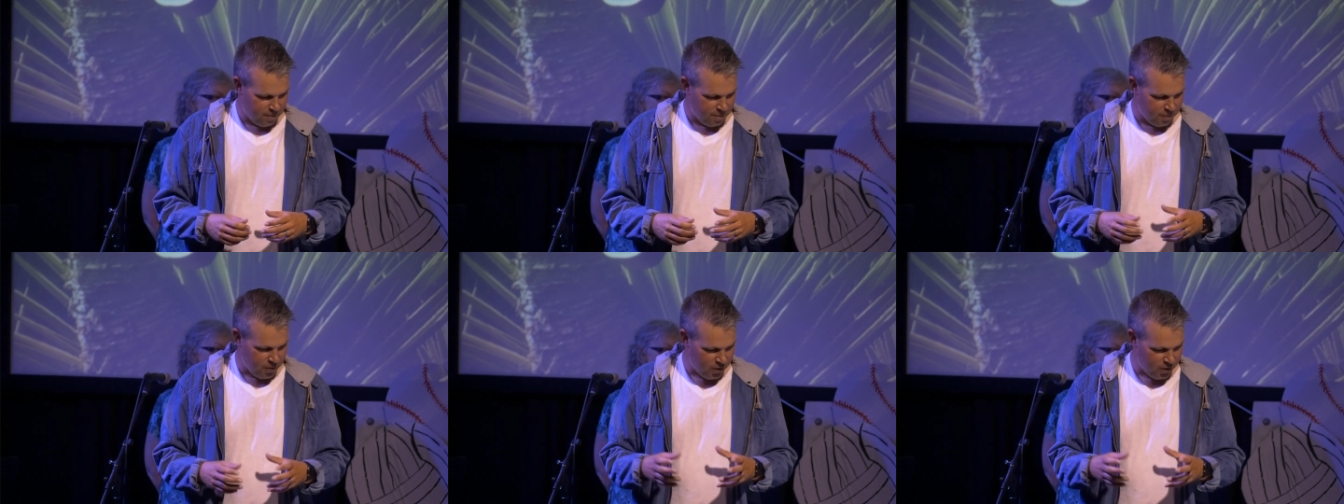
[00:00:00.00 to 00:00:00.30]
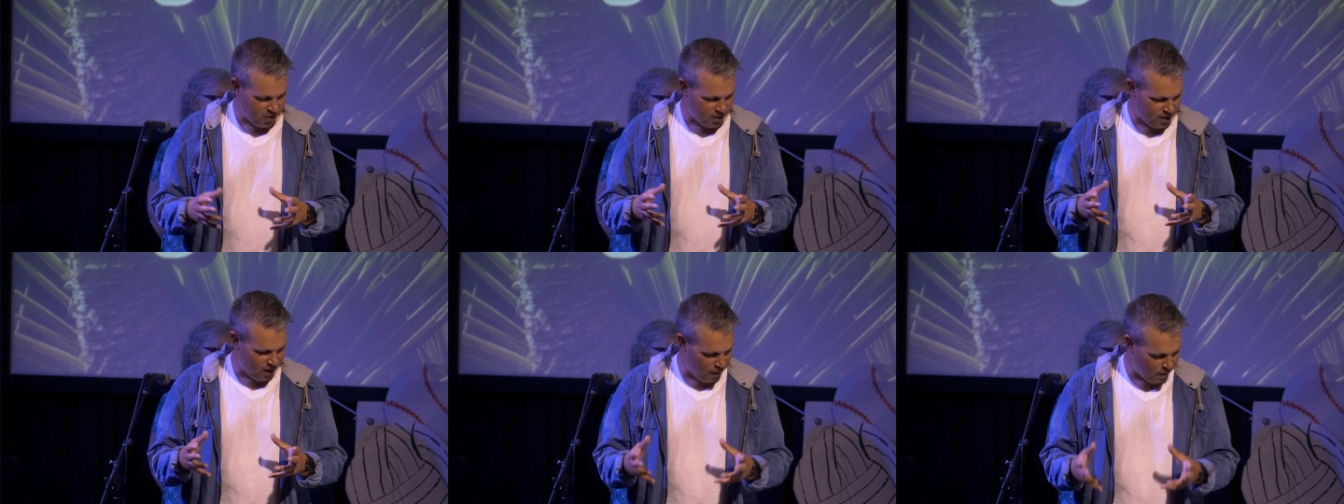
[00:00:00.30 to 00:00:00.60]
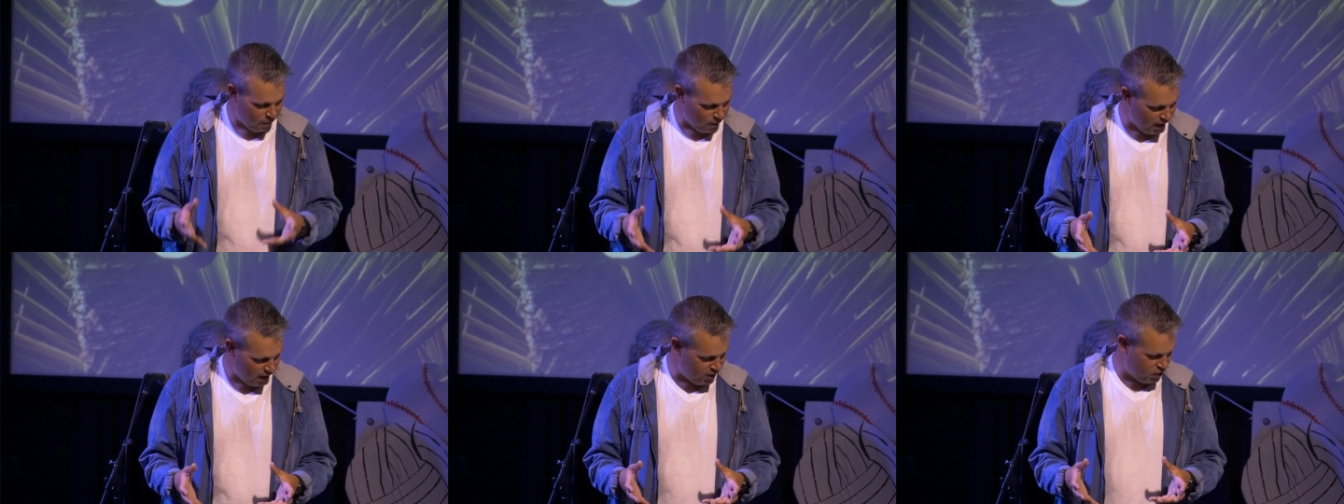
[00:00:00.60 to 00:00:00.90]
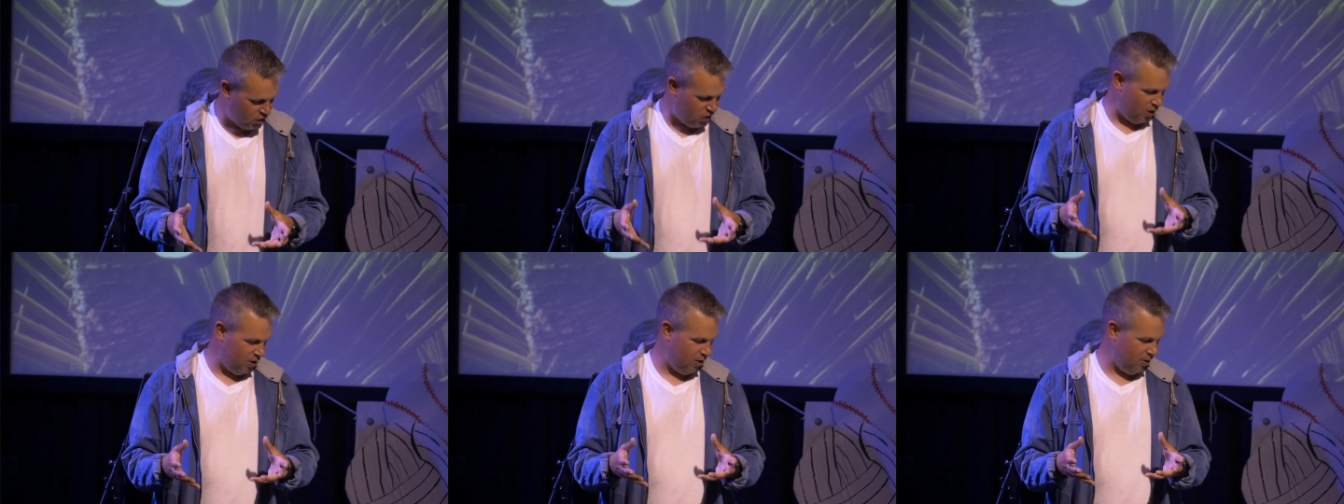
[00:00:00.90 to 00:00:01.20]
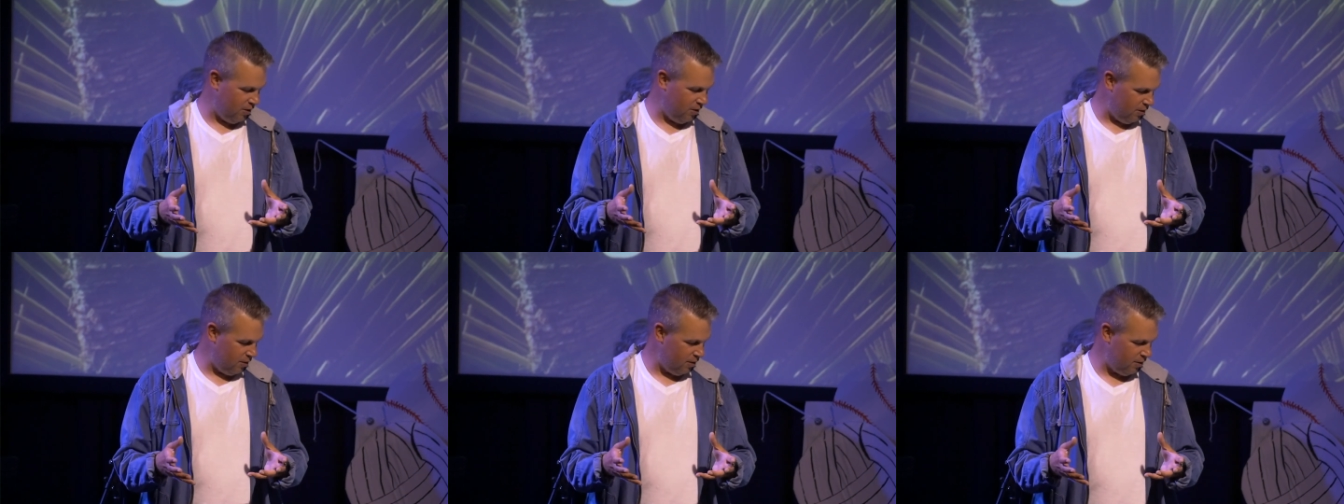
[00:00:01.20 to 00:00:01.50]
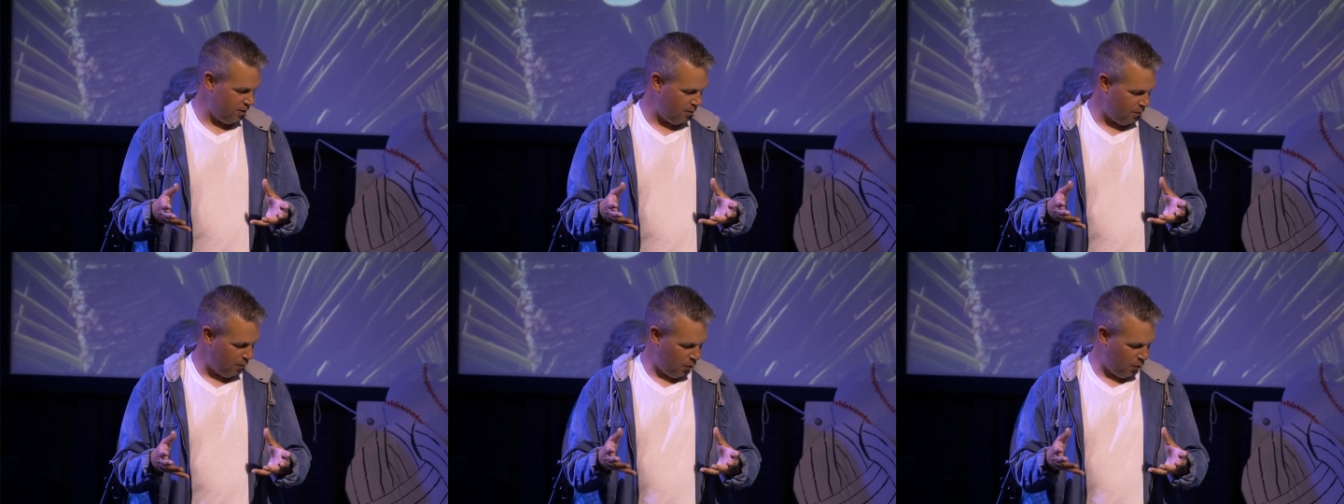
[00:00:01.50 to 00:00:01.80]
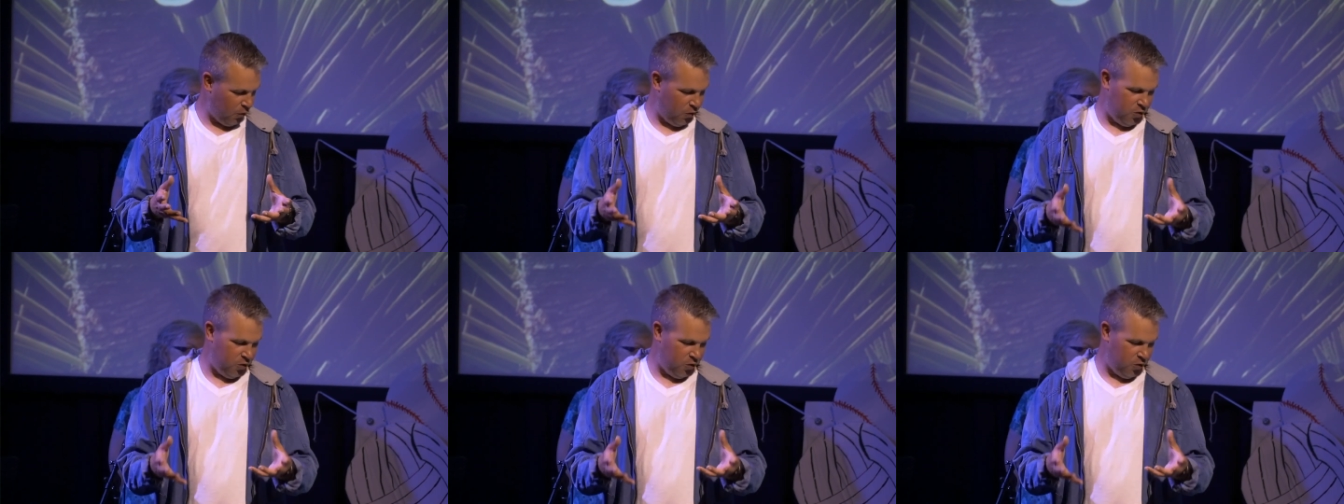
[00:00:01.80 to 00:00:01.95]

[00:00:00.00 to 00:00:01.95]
There's salvation for